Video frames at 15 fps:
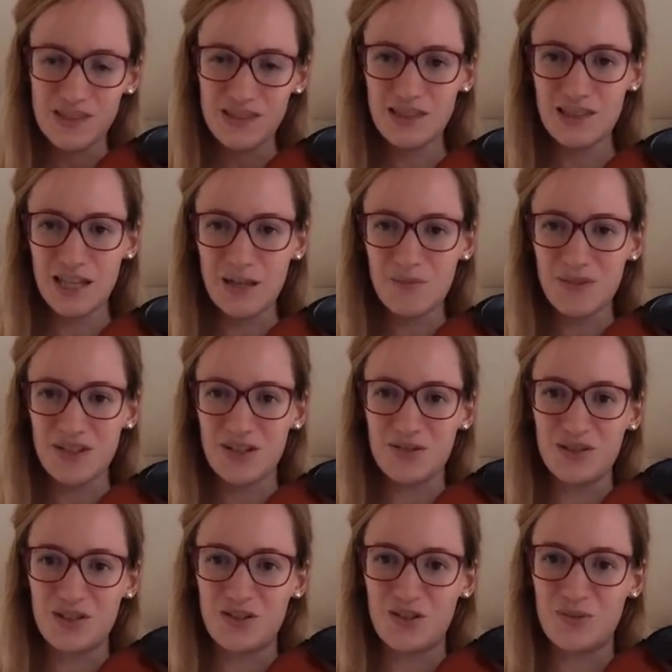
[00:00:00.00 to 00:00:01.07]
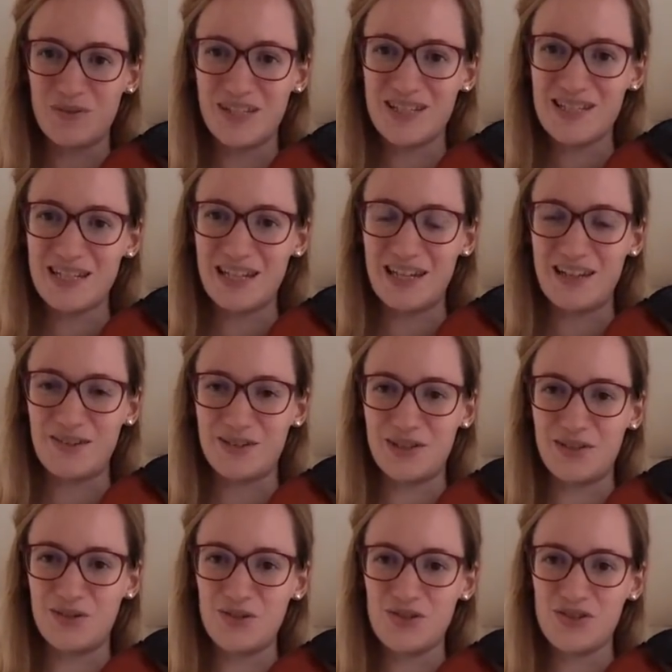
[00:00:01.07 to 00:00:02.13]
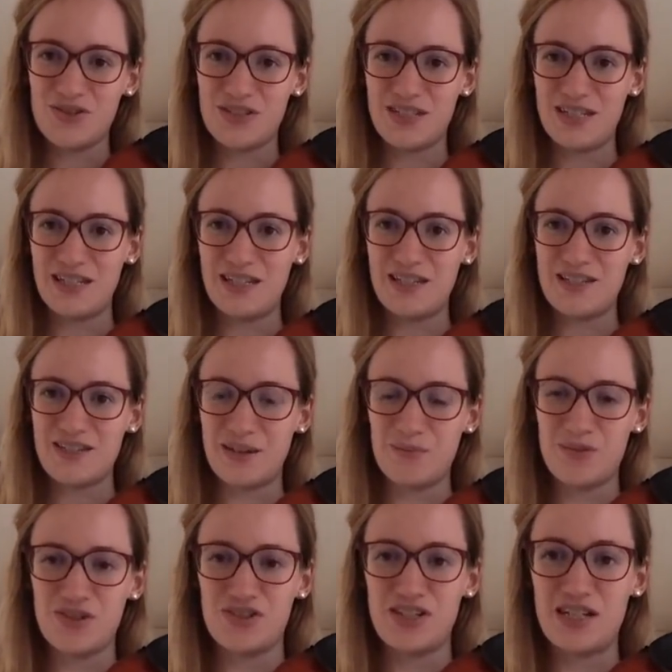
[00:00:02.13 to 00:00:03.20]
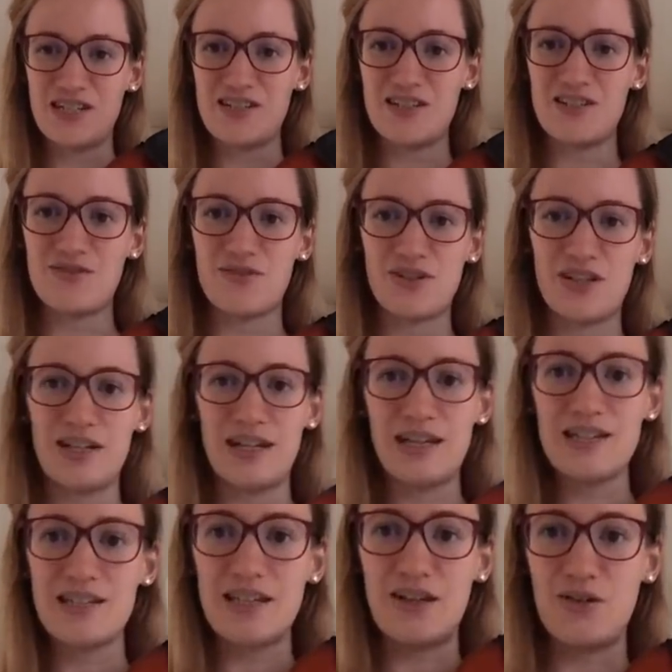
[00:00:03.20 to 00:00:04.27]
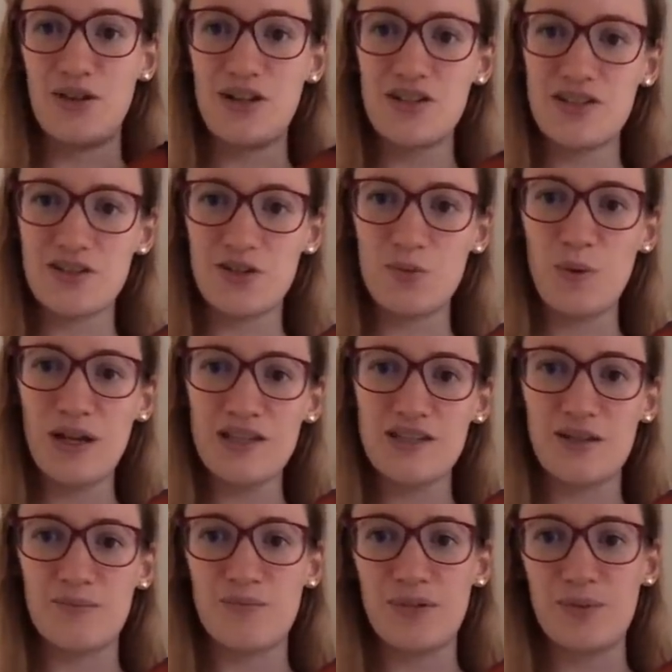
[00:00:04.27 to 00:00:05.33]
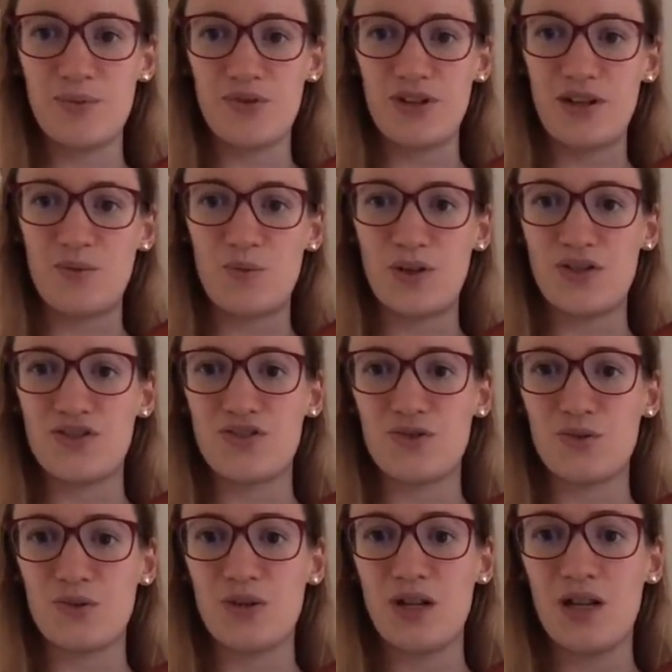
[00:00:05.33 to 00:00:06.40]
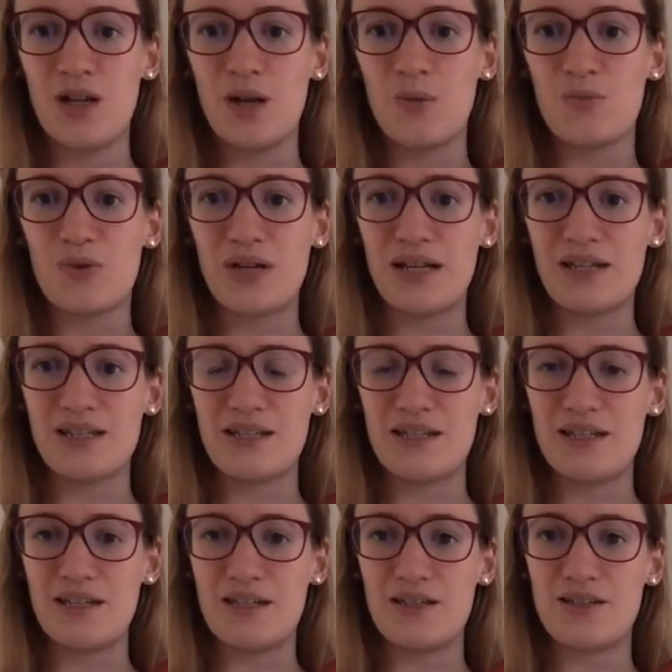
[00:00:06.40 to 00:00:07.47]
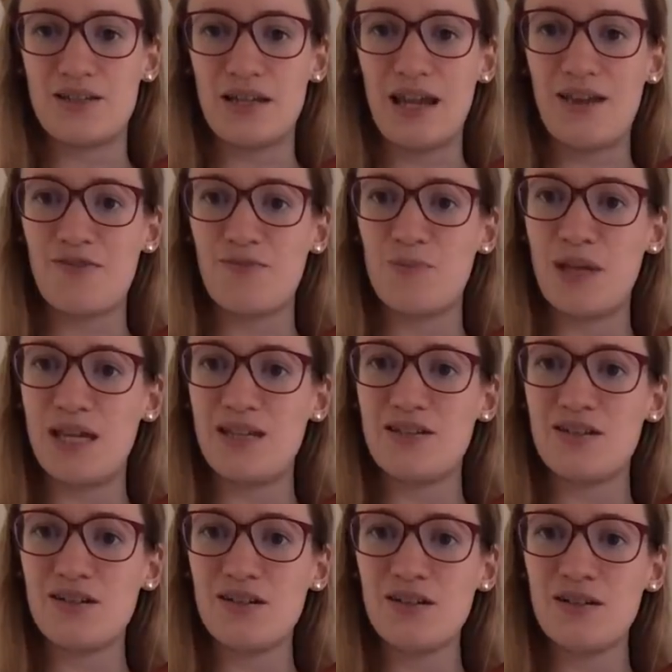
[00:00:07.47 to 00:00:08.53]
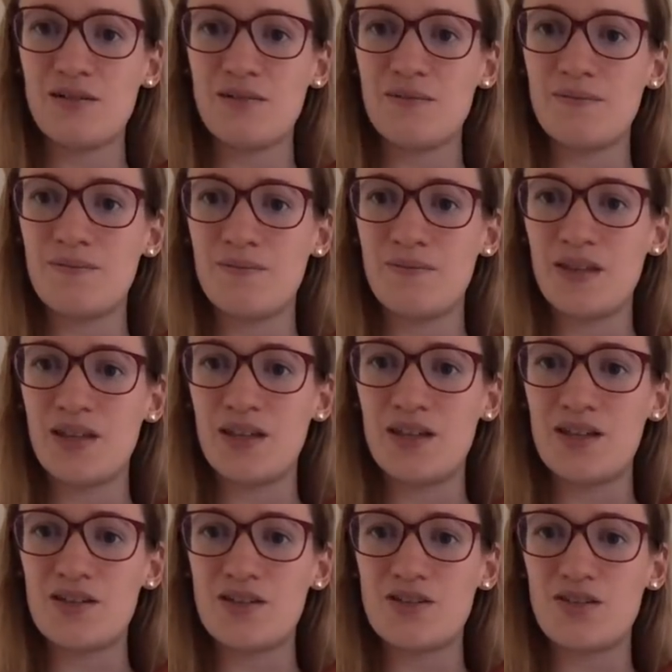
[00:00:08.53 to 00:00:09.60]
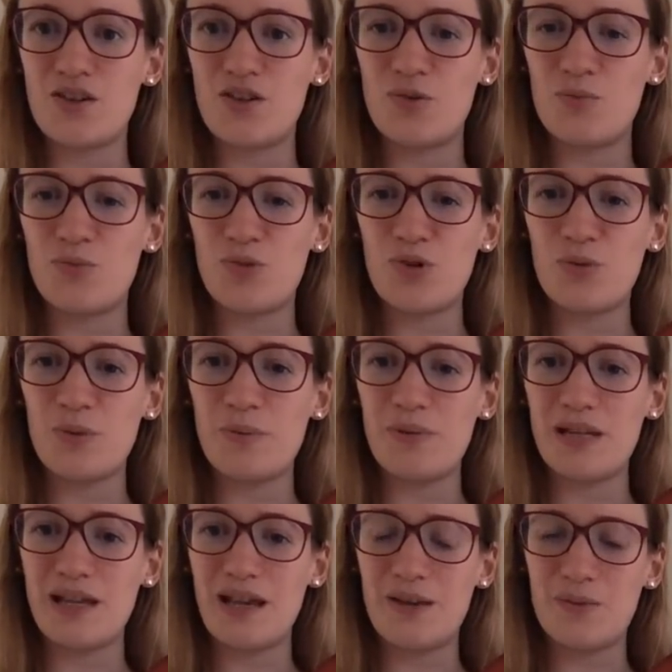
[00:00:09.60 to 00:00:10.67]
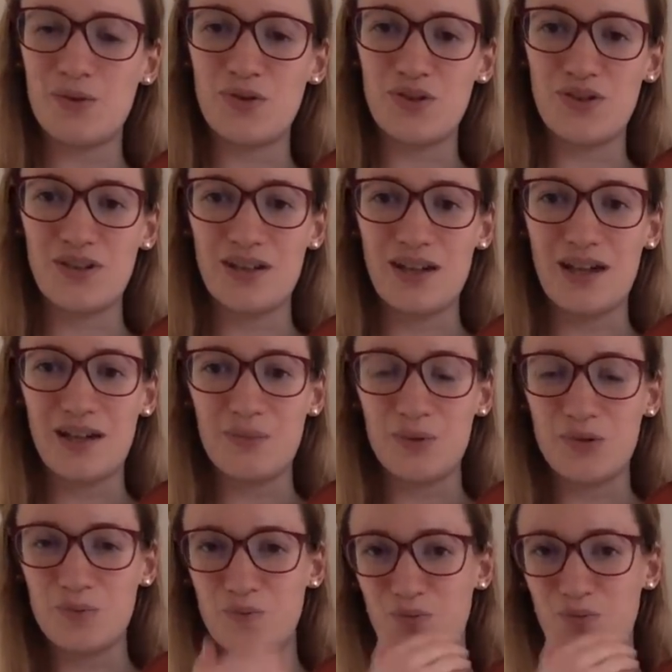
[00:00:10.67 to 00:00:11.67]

let me know in the comments. And I also see some suggestions for the next skill. There's quite some people that want to practice F major. So probably I will I will